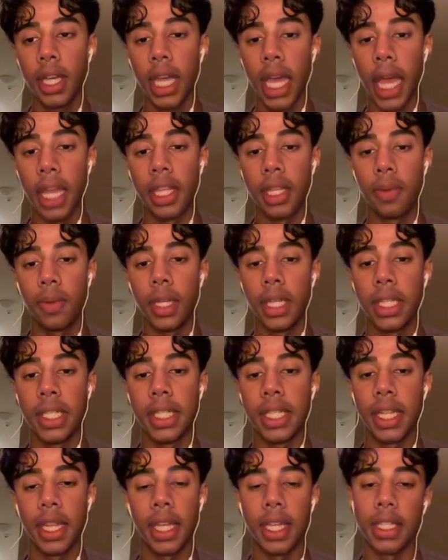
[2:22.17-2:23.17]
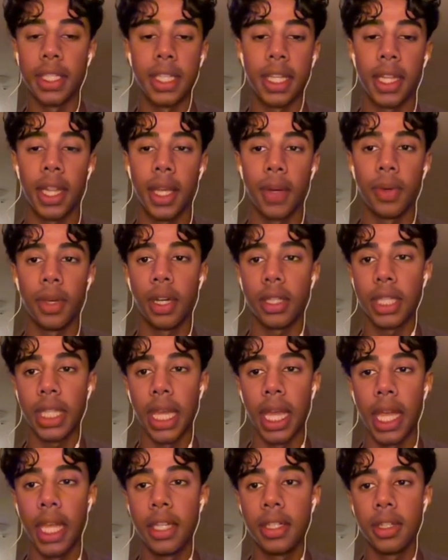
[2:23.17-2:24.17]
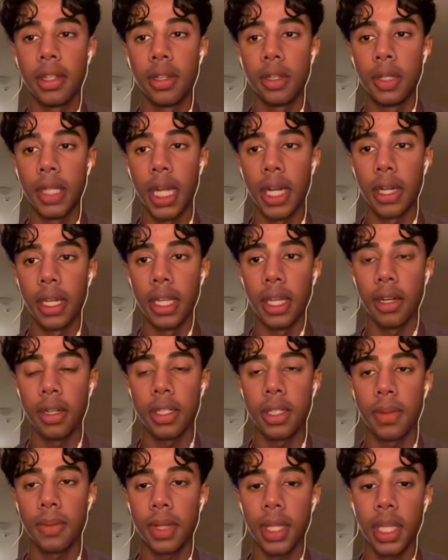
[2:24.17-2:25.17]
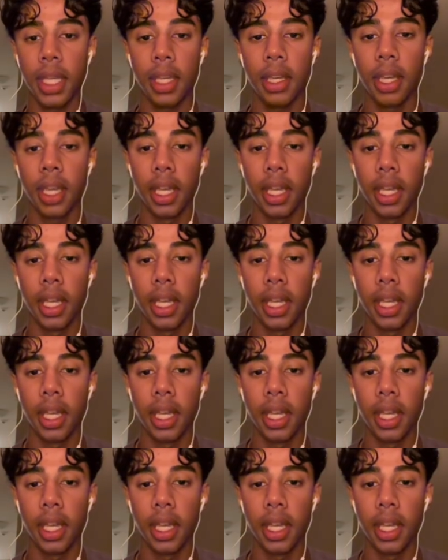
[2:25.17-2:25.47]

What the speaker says: and then we see say we got the Asian low down here or something.